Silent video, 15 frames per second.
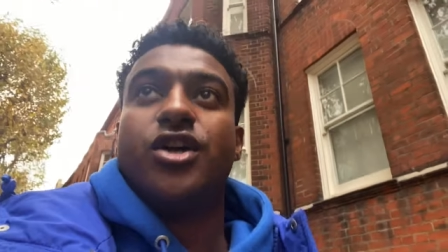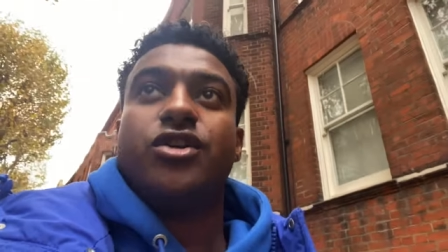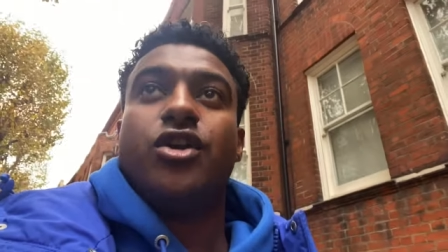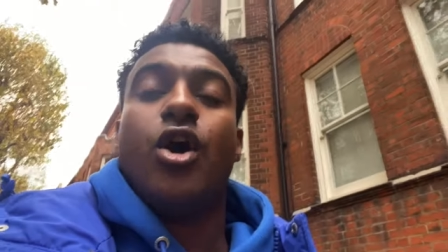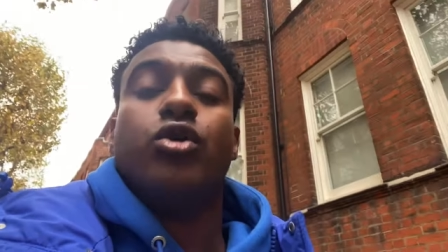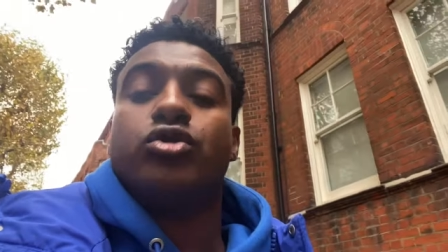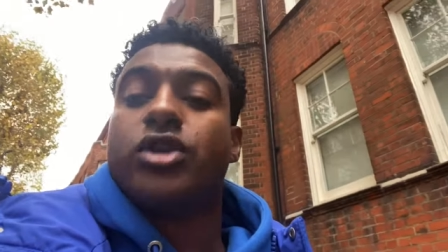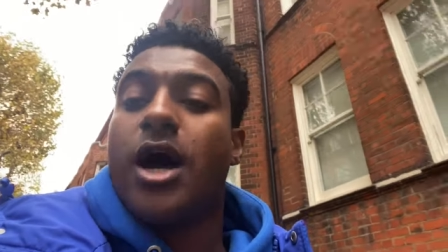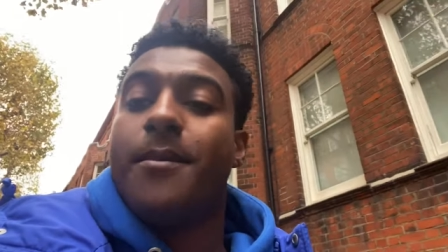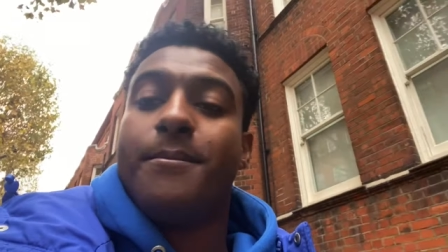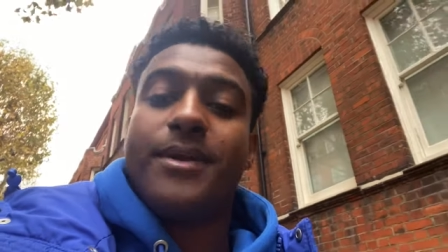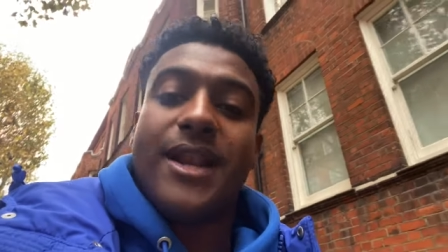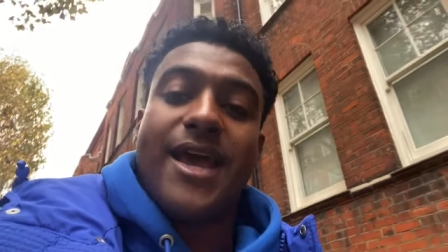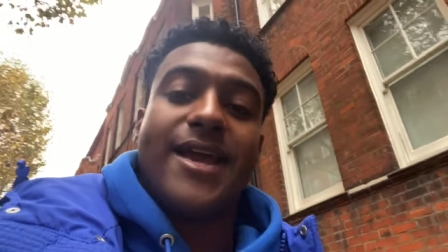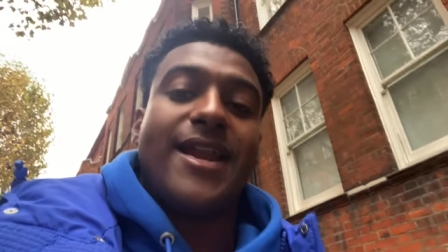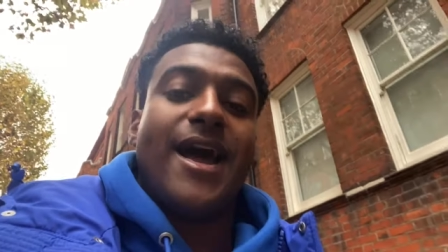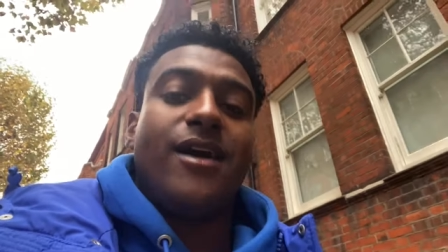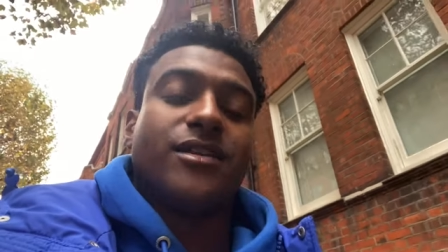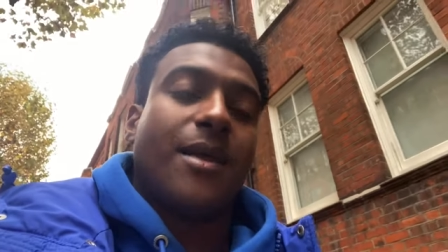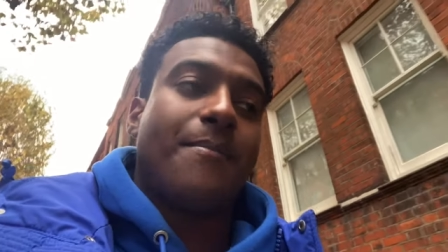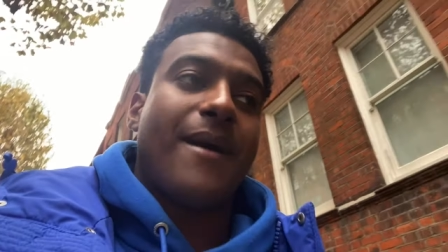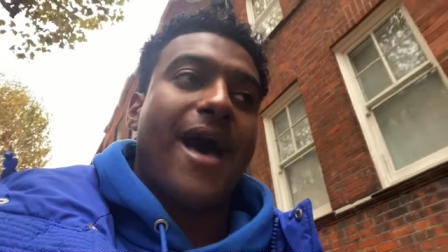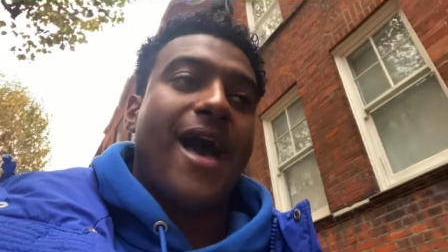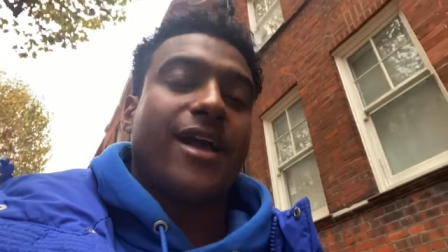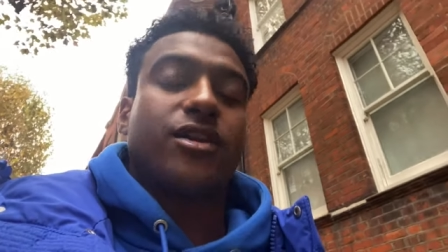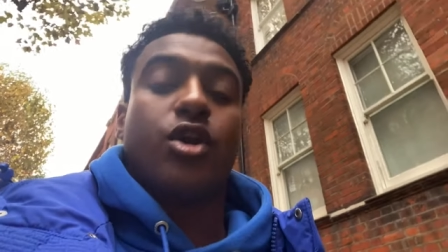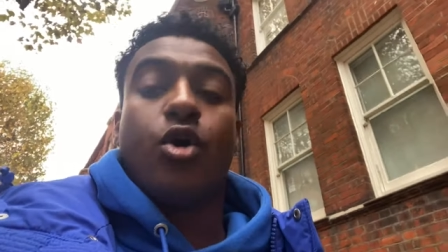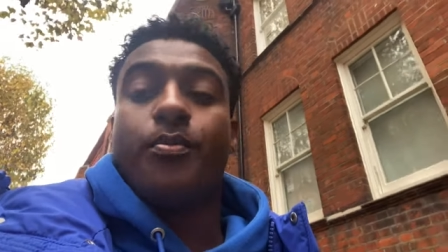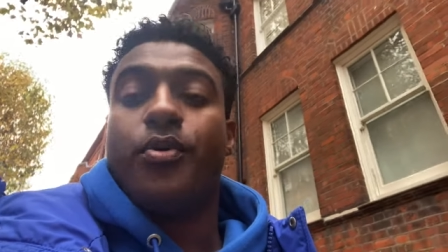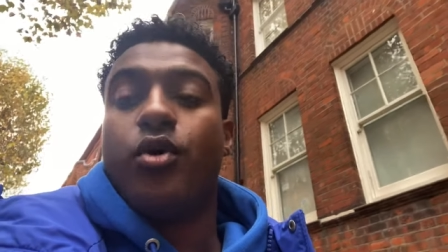no dumb playing out the back,
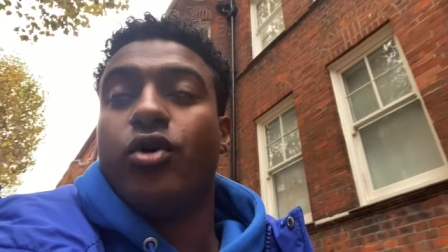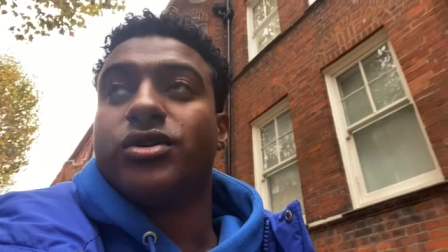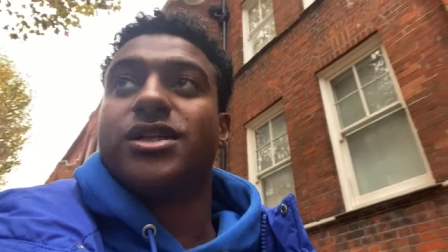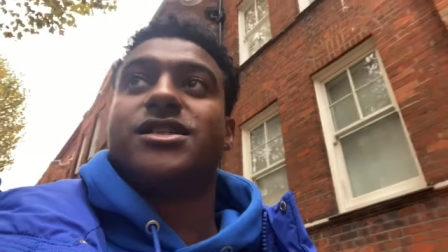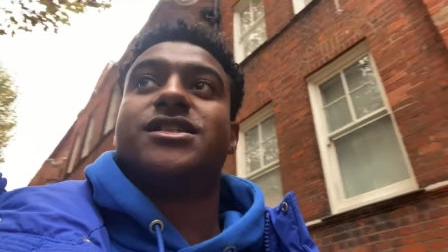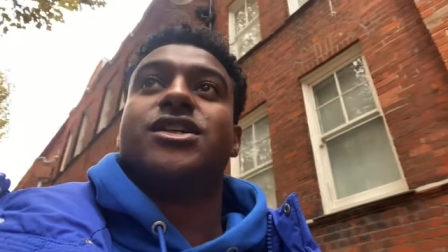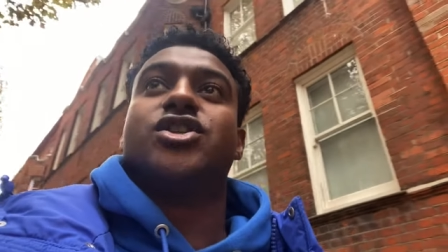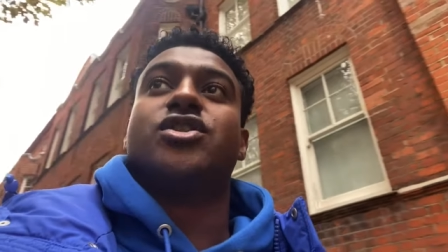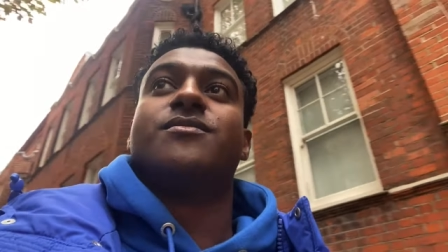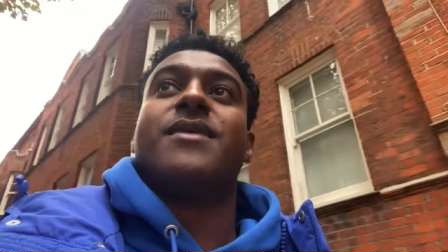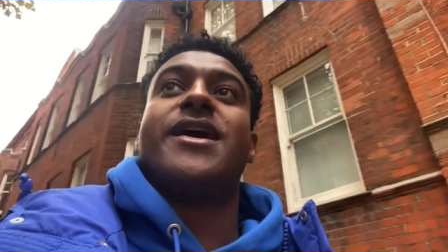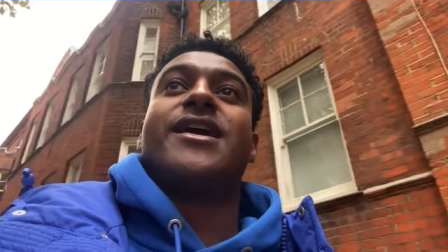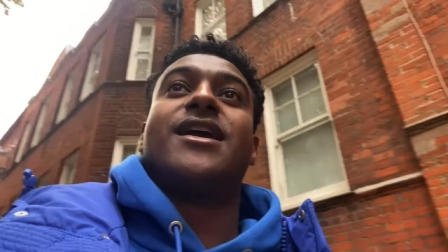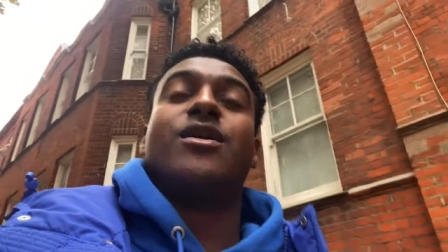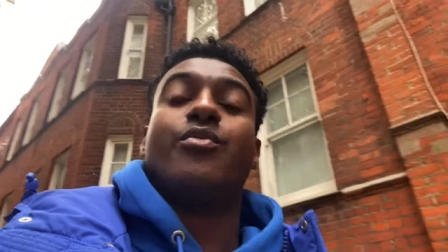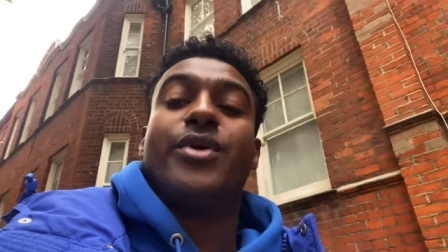no poor decision making.